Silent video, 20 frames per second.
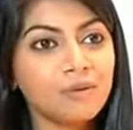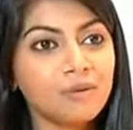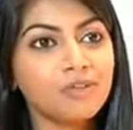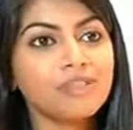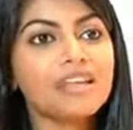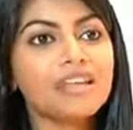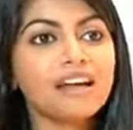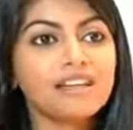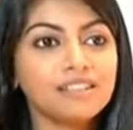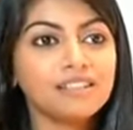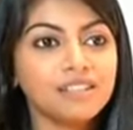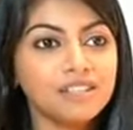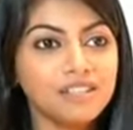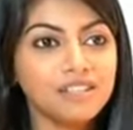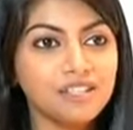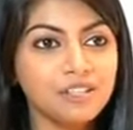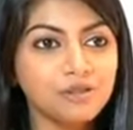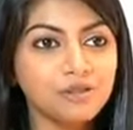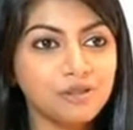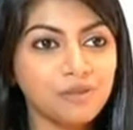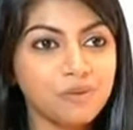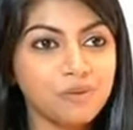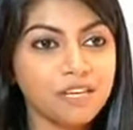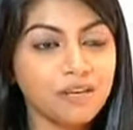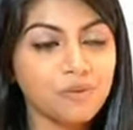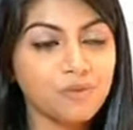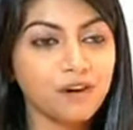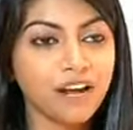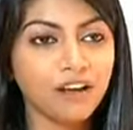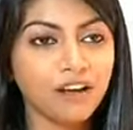would that continue to
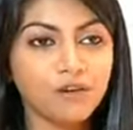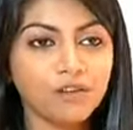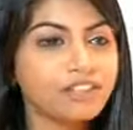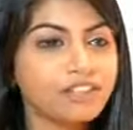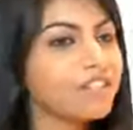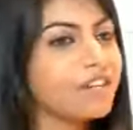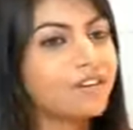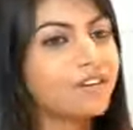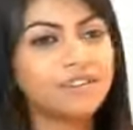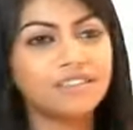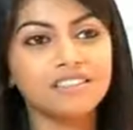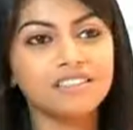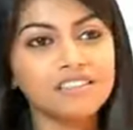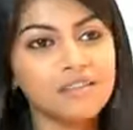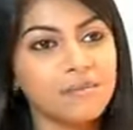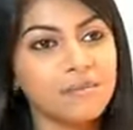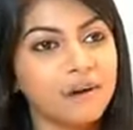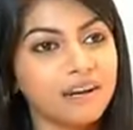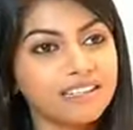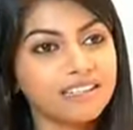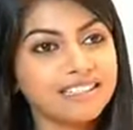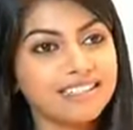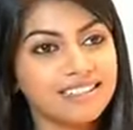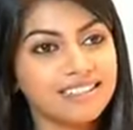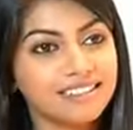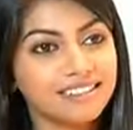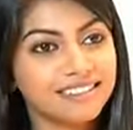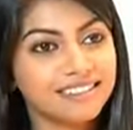be a priority or it's in the past?